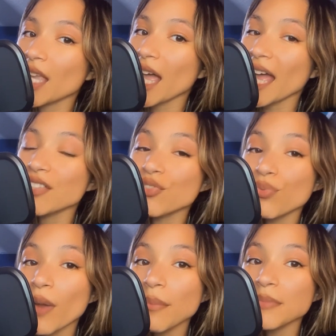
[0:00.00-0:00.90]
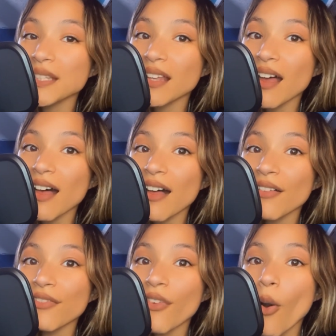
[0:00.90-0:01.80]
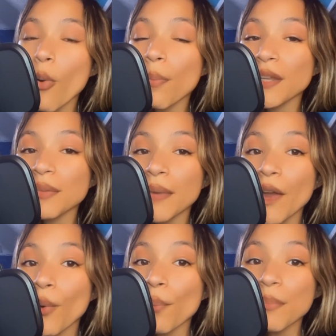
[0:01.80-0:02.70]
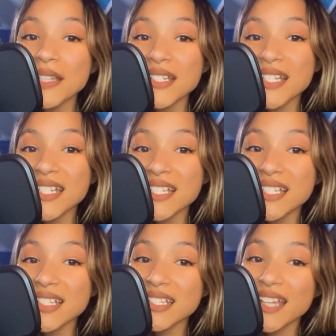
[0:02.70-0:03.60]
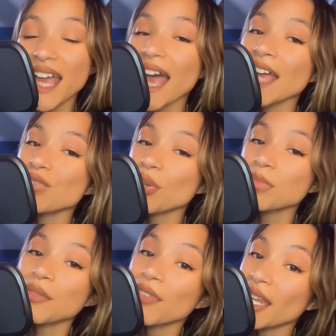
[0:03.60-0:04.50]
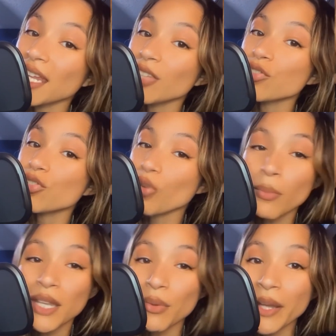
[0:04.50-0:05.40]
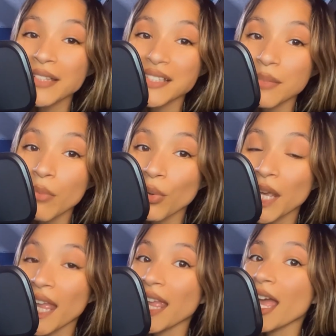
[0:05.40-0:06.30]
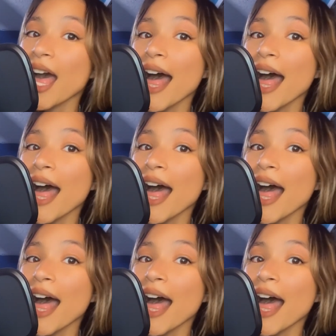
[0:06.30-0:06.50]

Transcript: I dreamt of opening my own business. I dreamt of hitting so many ranks in Monet.